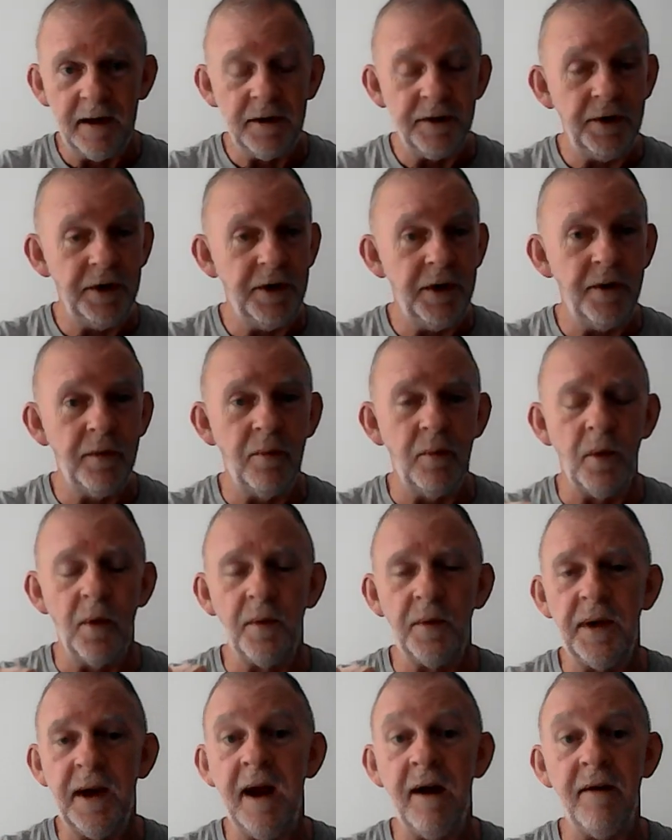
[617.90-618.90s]
you
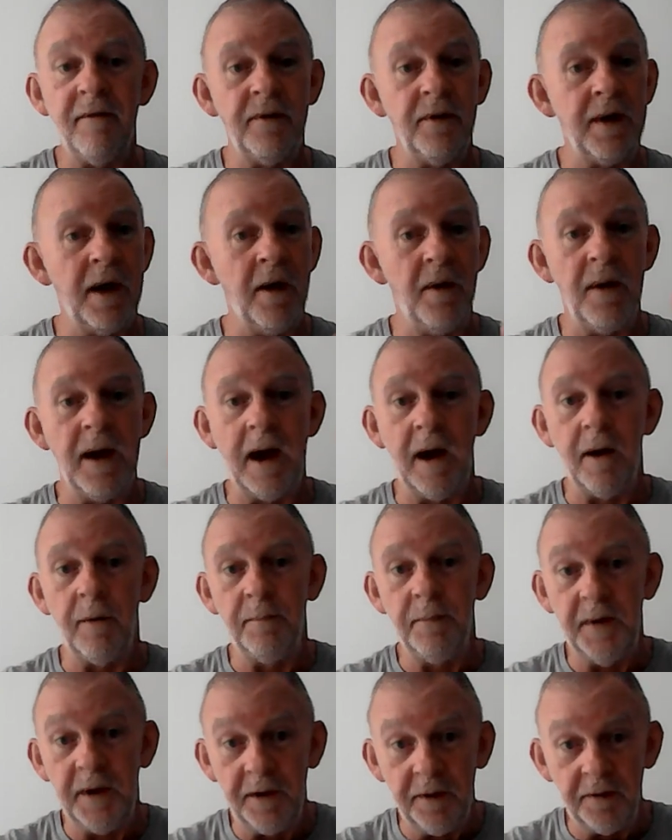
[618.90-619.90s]
will never know how
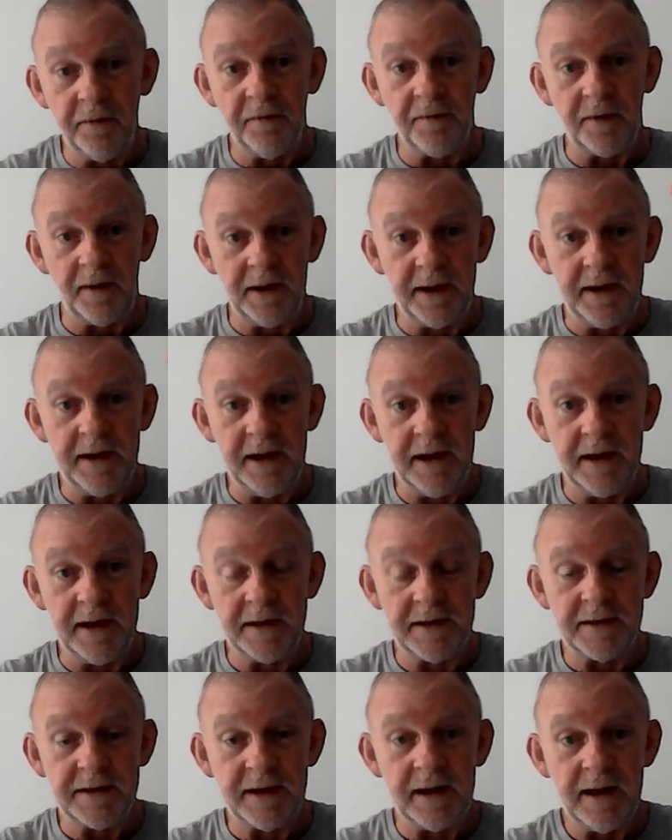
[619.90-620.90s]
beautiful it
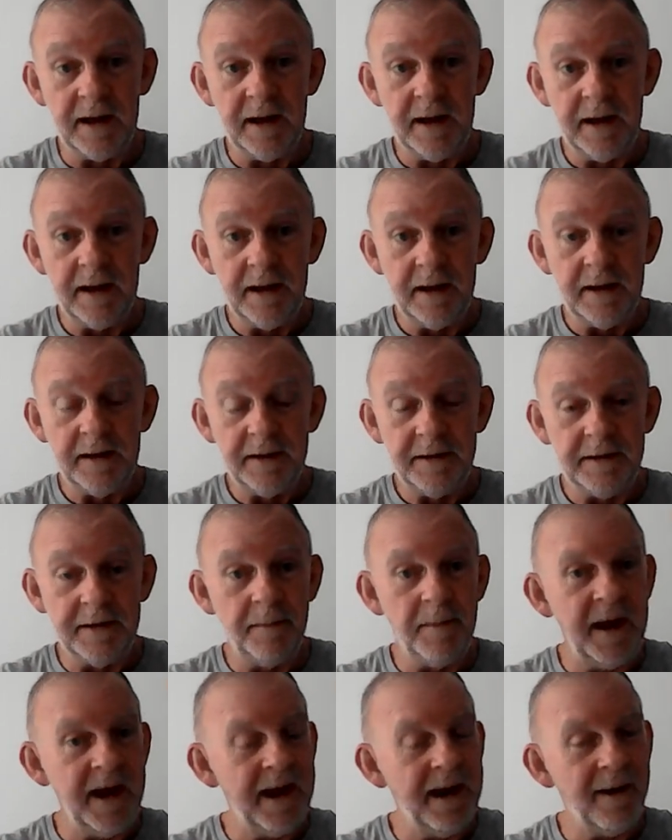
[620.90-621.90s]
is to
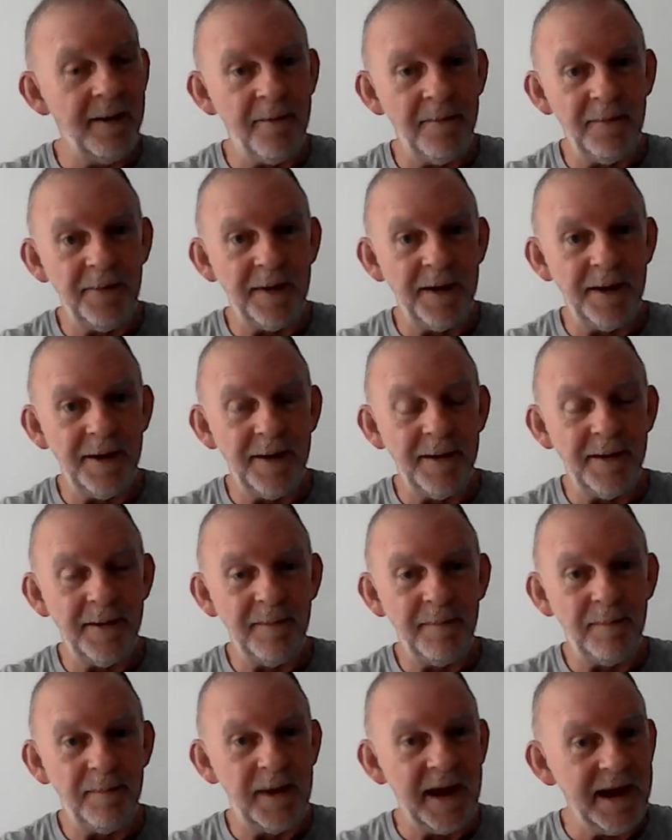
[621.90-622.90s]
be on the
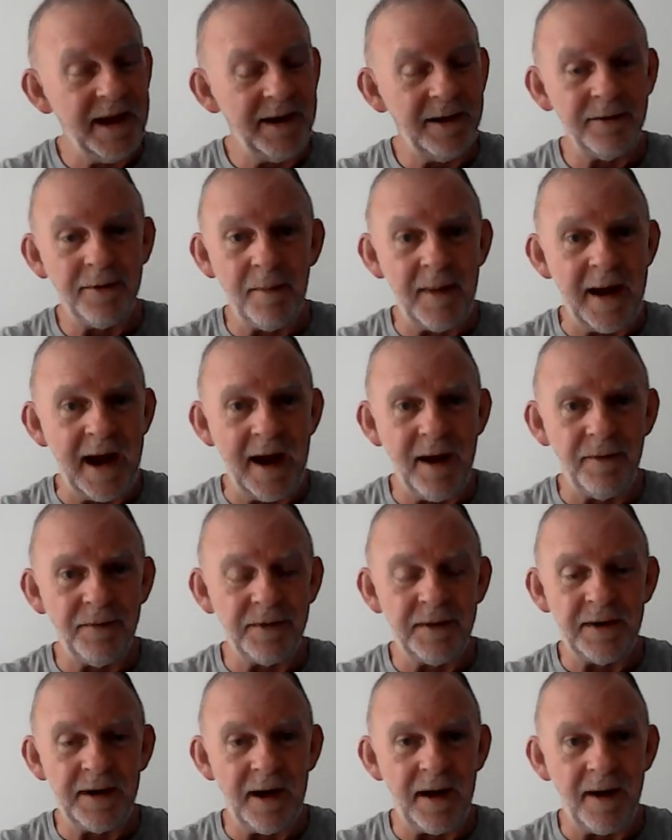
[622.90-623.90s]
peak of the
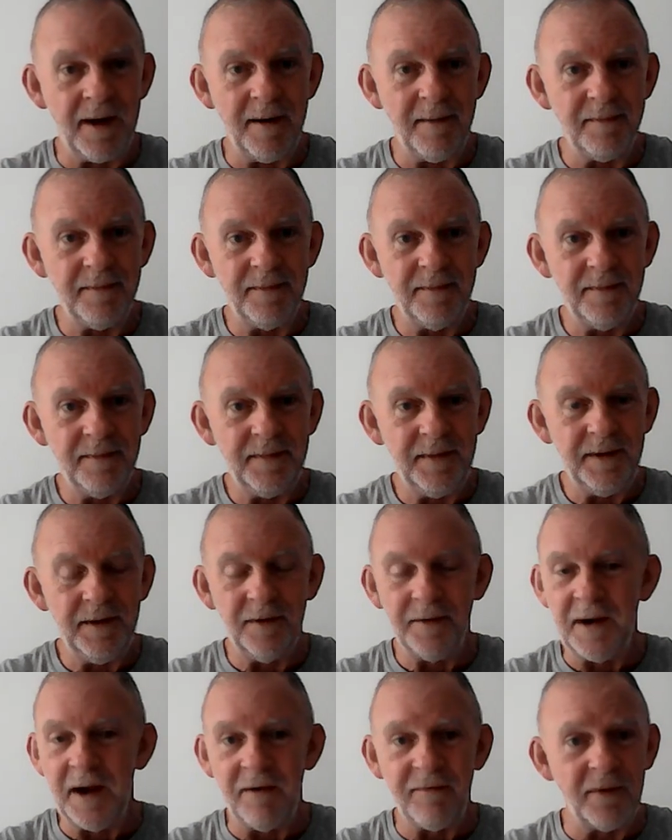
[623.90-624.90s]
mountaintop.
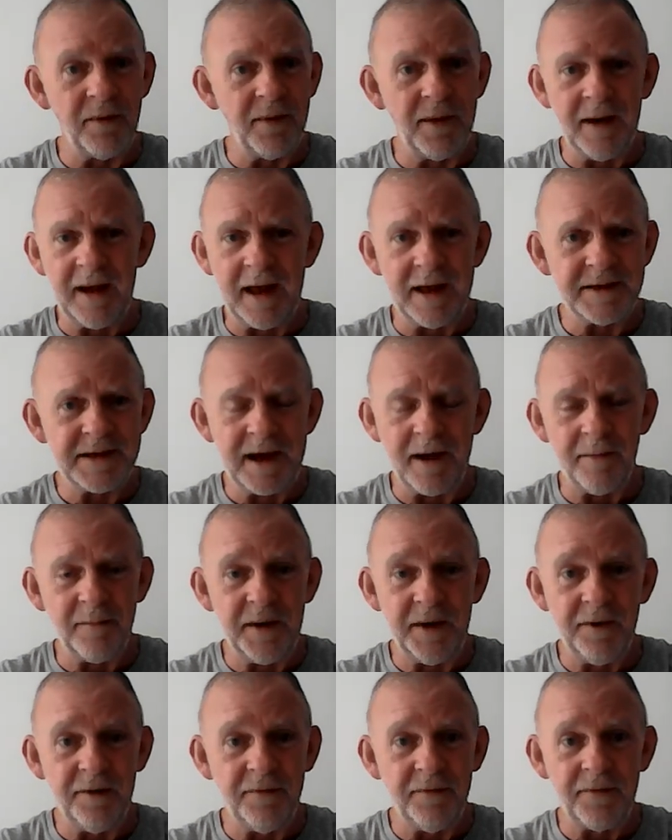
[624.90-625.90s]
You'll never realize how
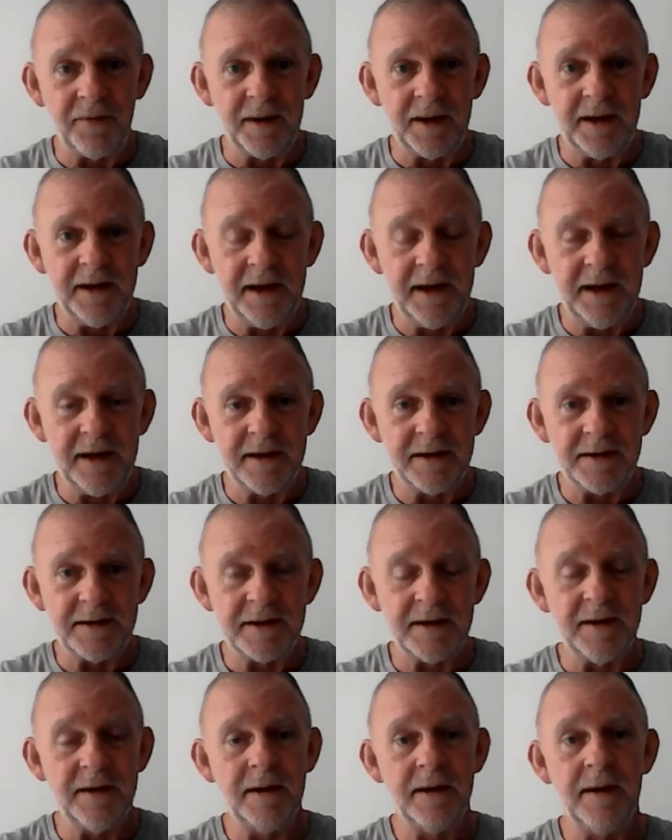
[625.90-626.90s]
beautiful it
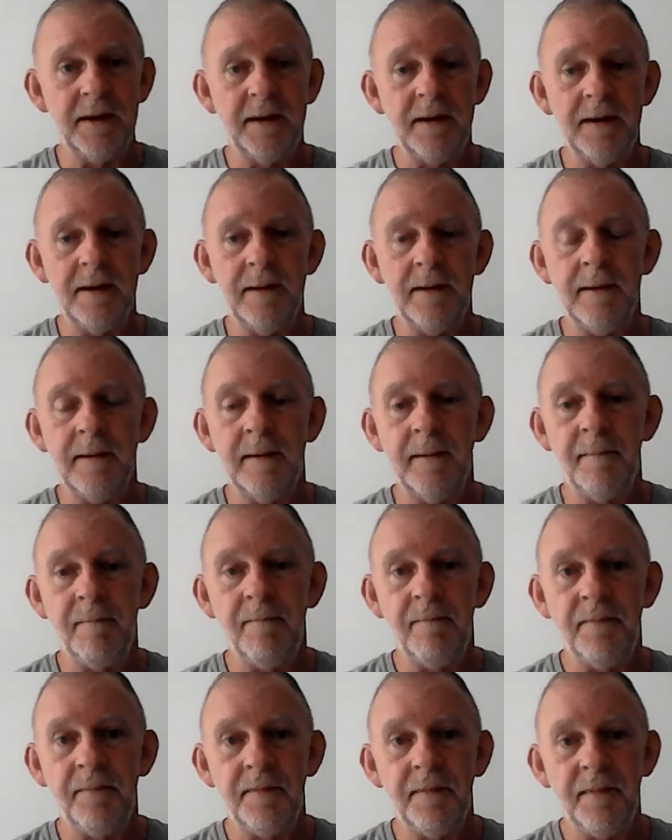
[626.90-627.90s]
is.
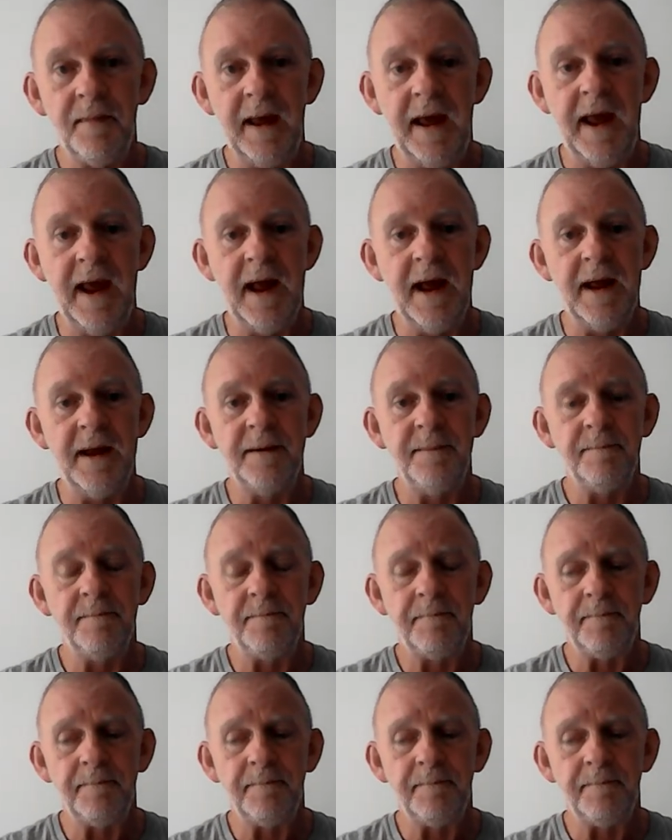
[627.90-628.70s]
And